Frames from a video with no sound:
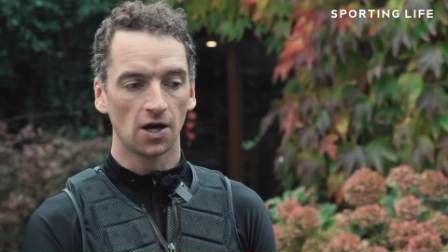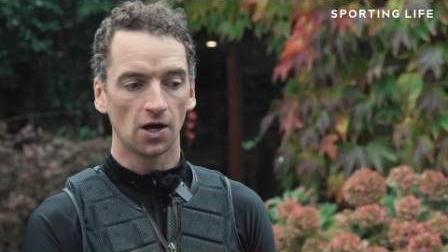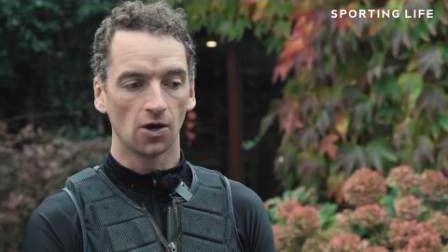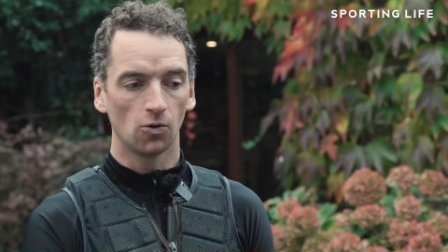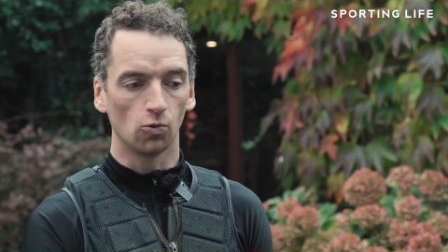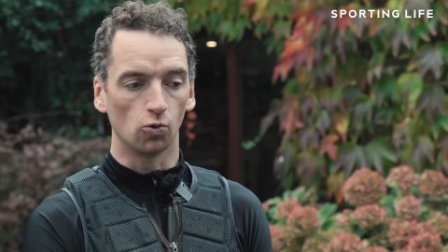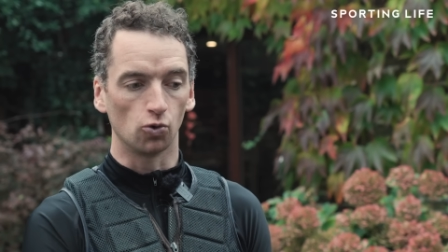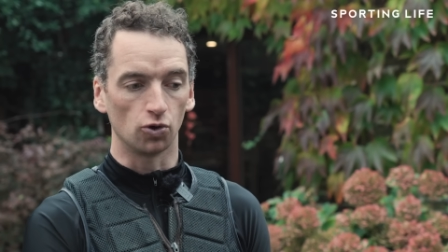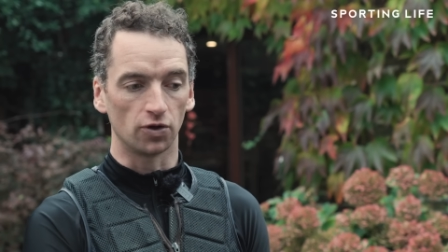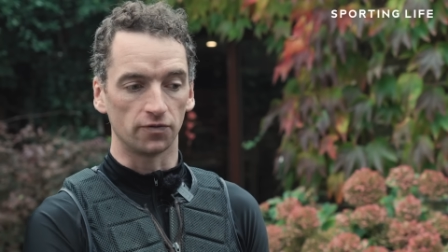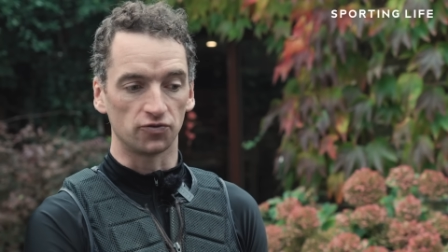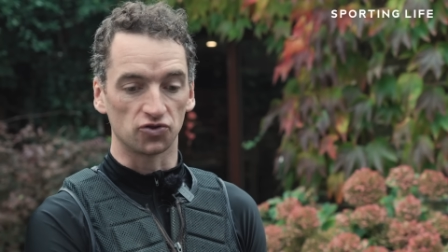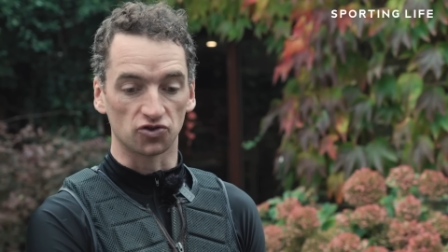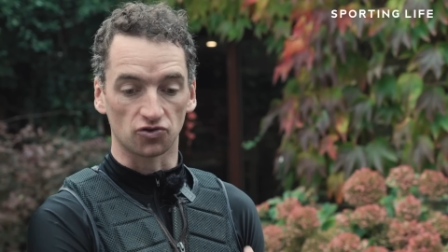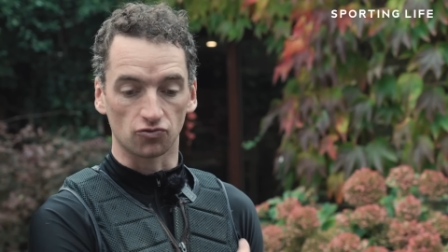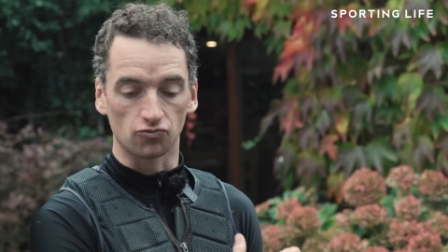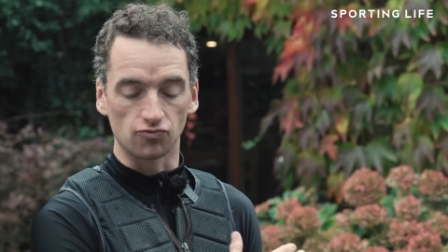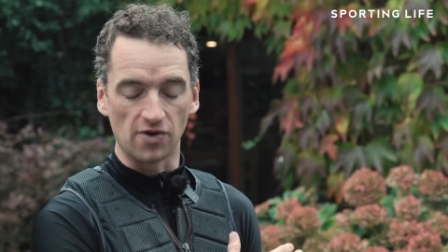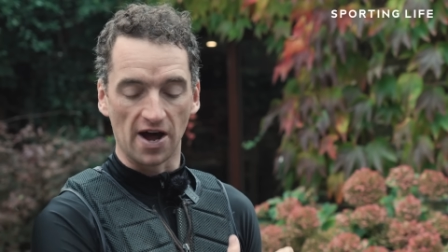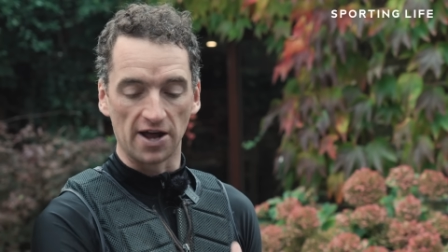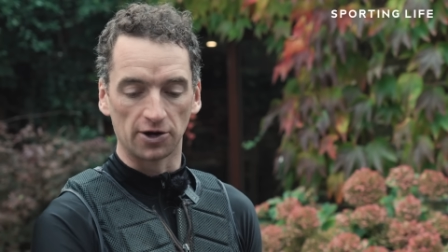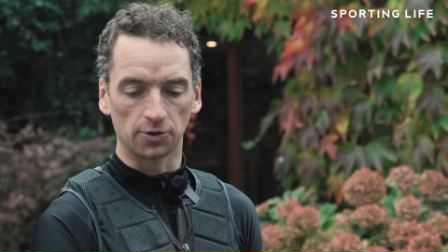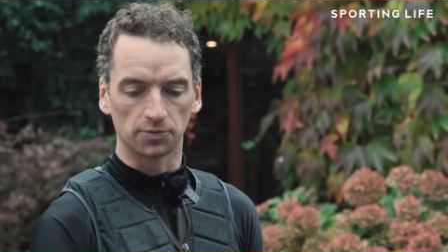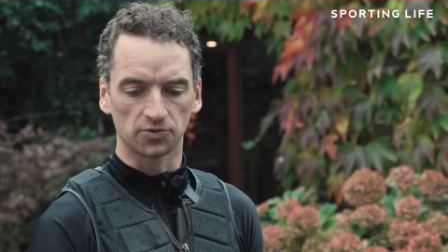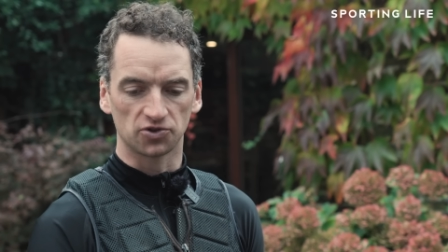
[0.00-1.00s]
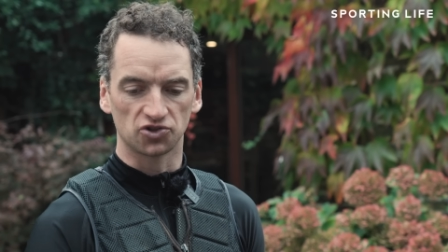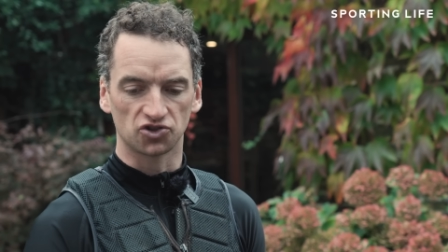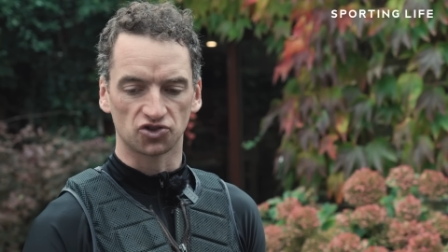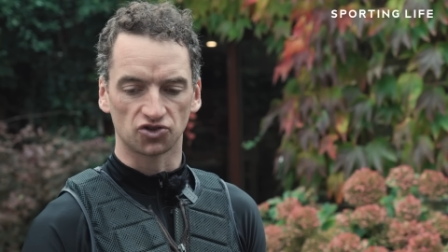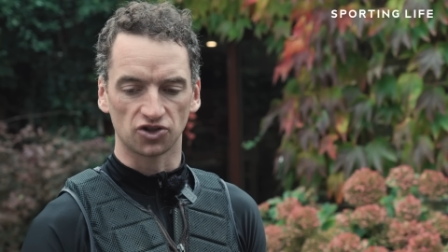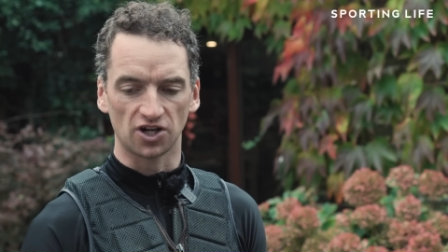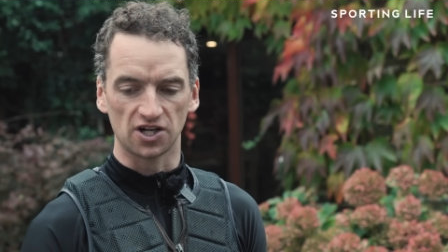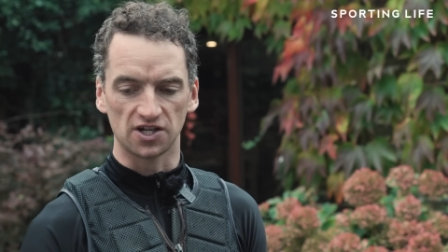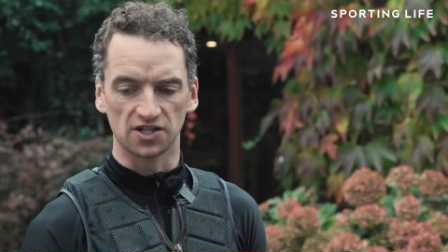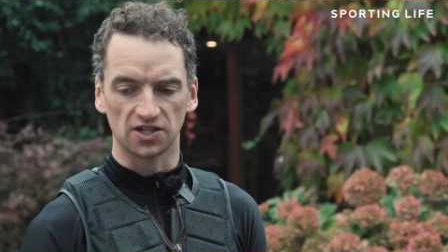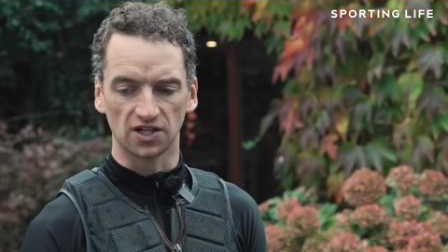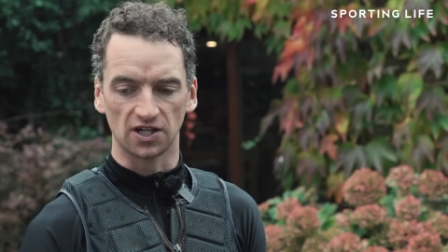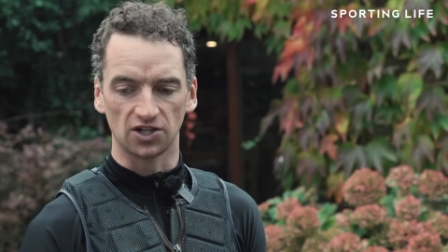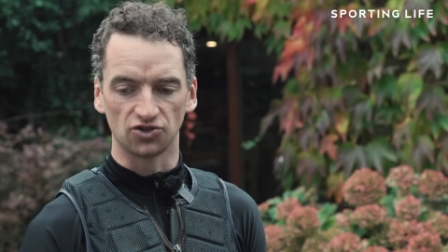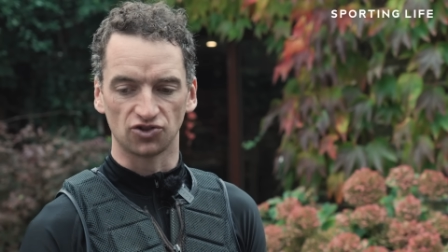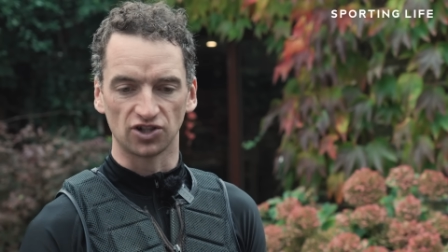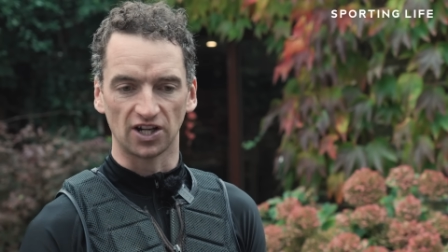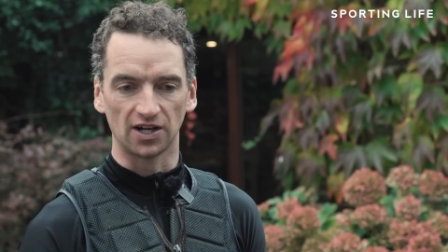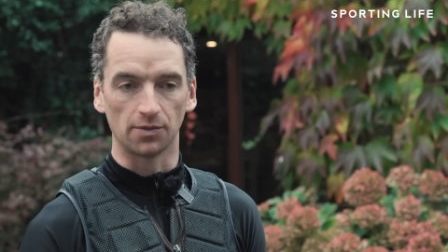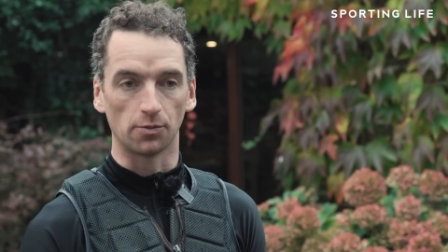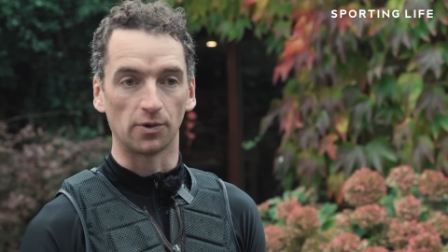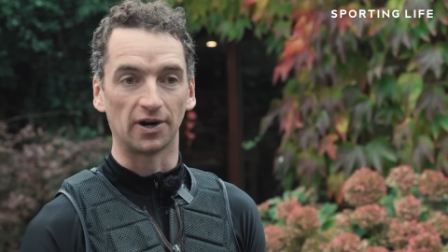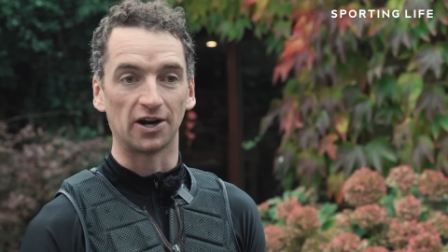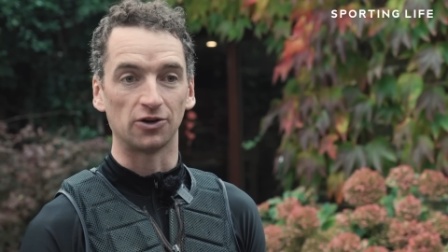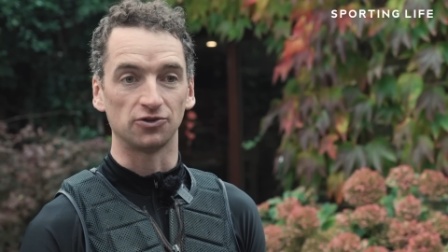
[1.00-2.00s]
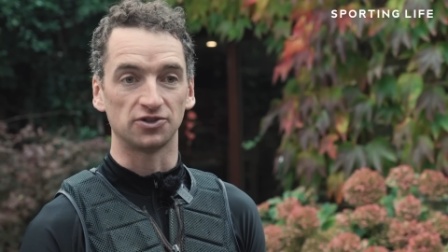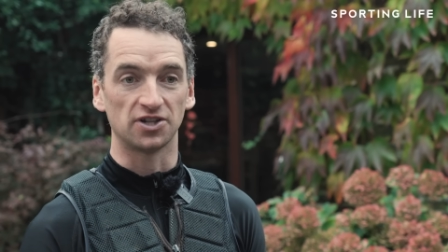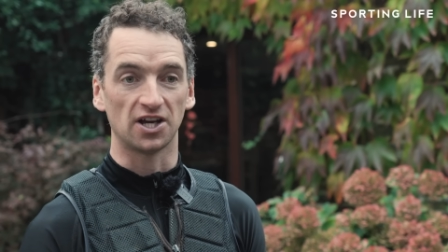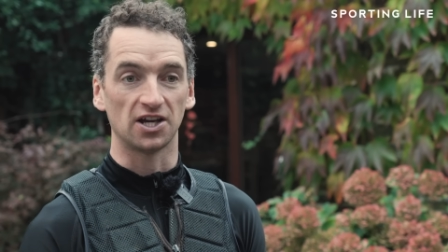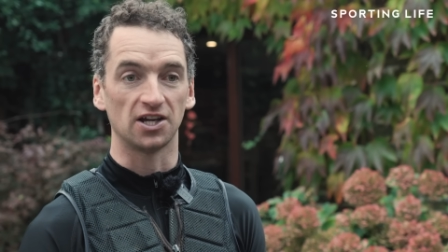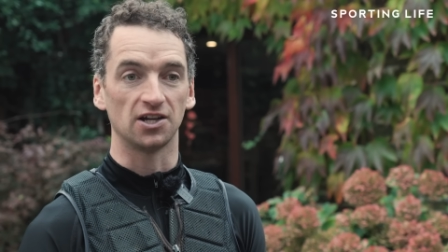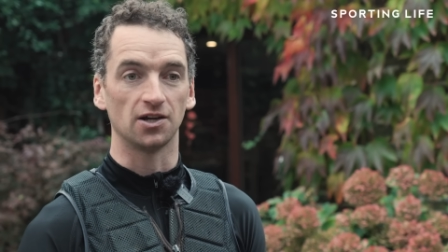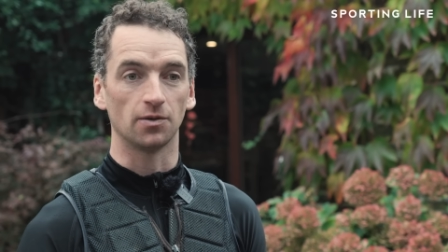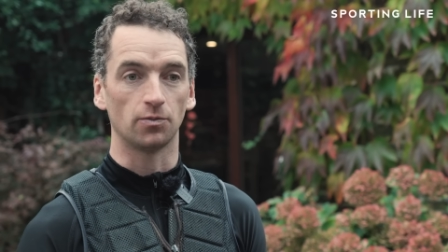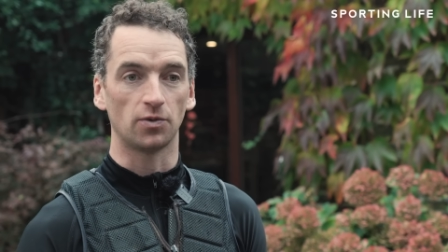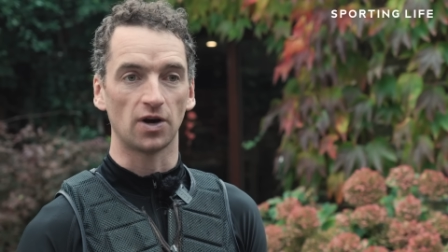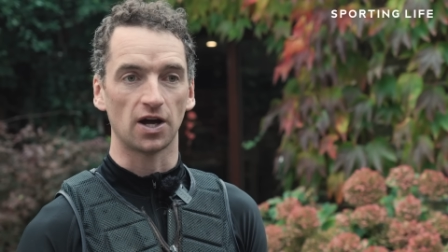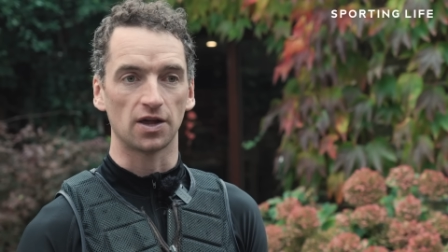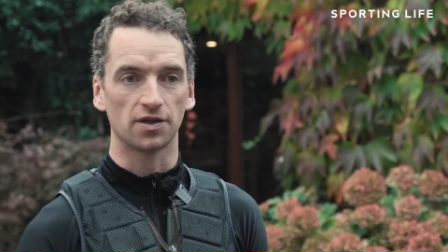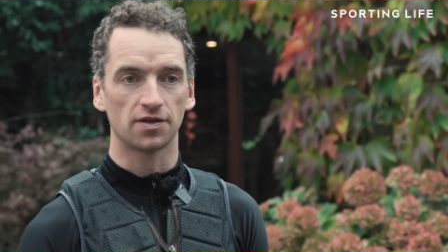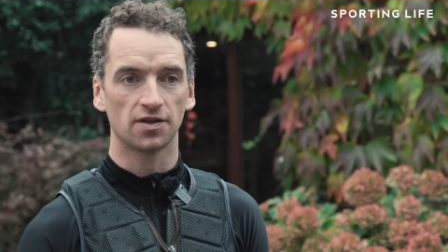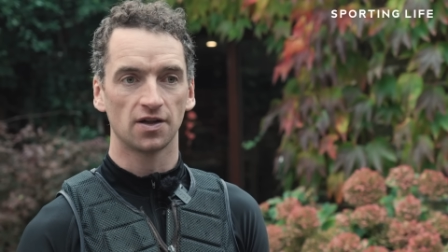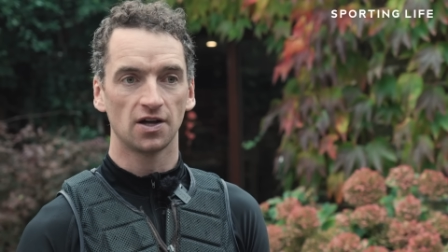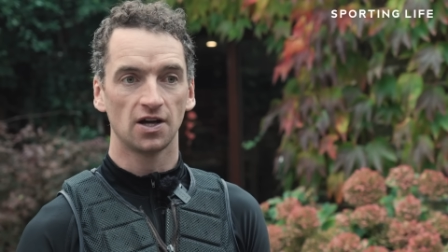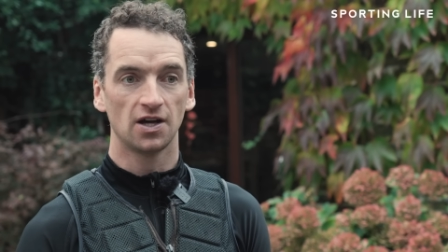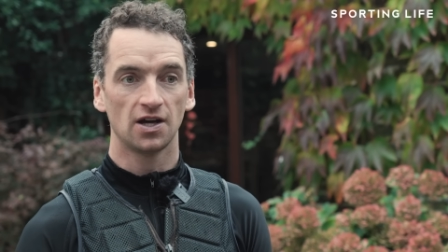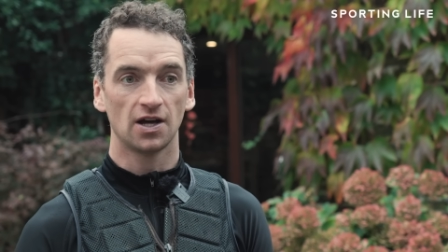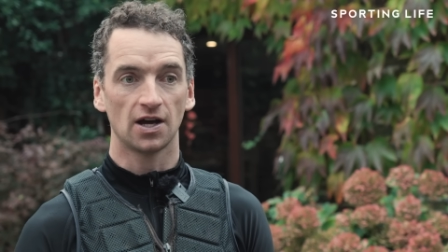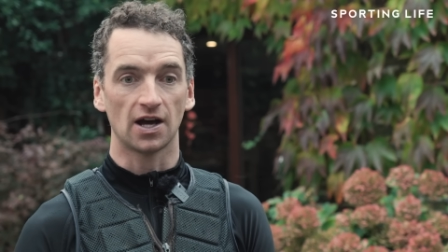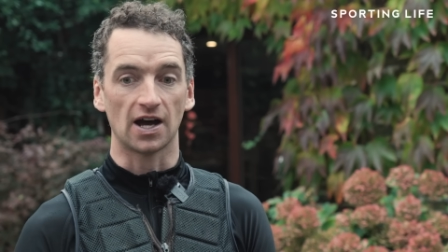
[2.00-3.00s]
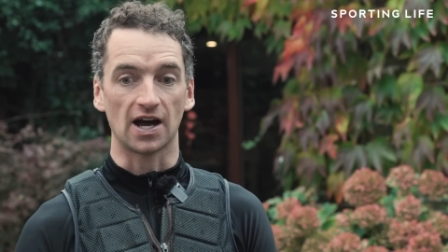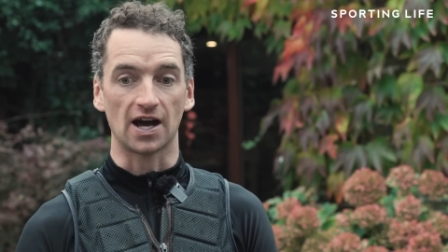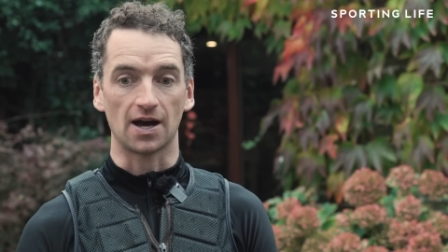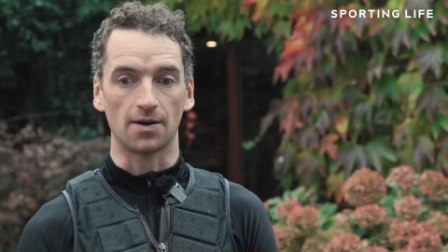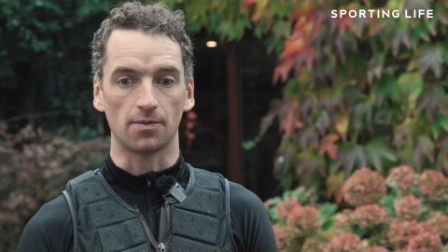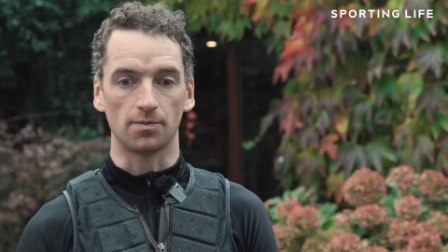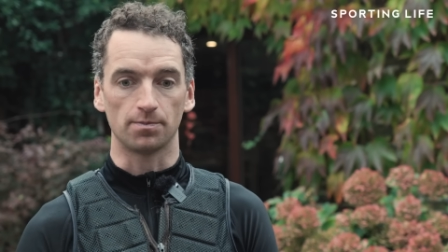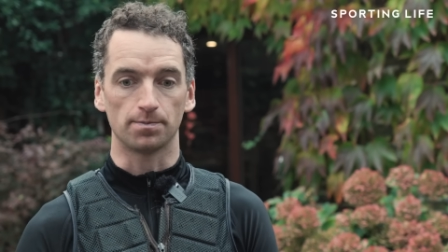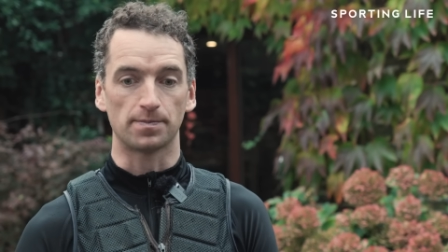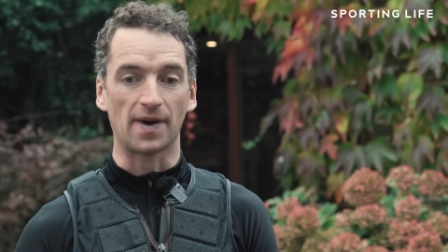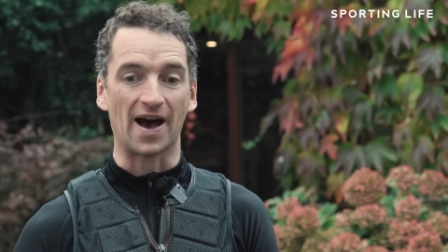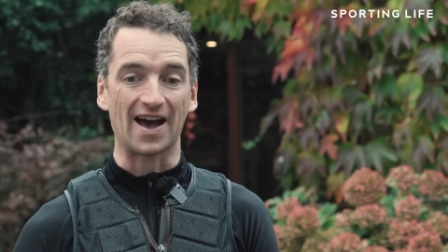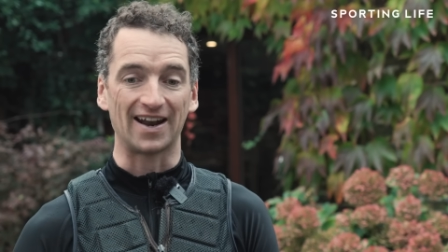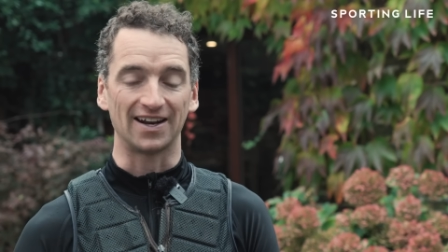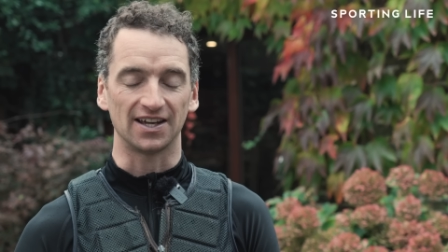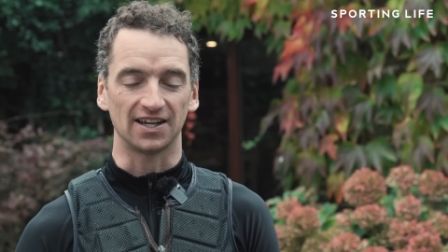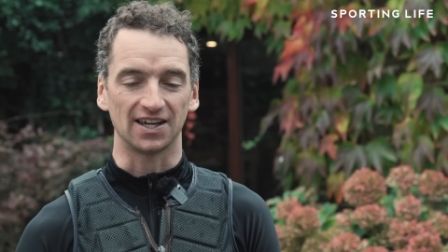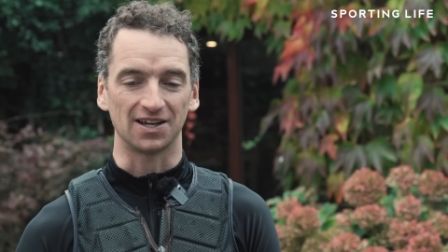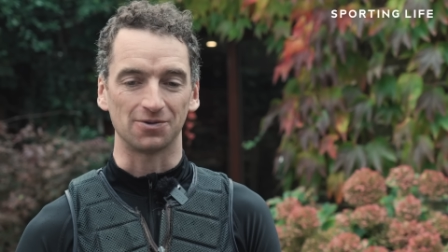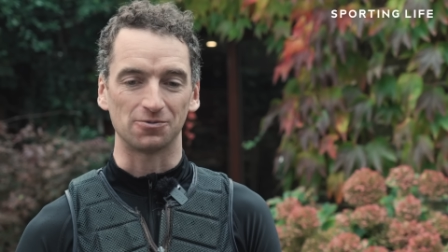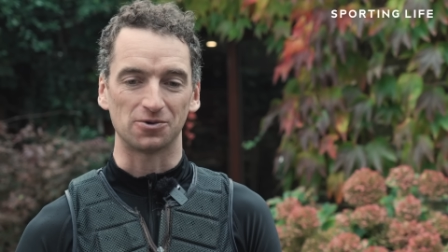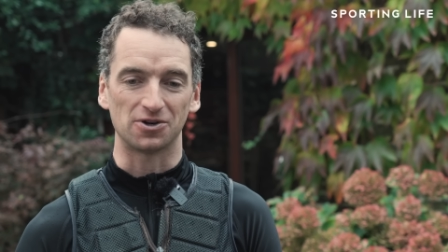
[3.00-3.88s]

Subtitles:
would have just ran up the straight in Cheltenham without taking a breath, panicking.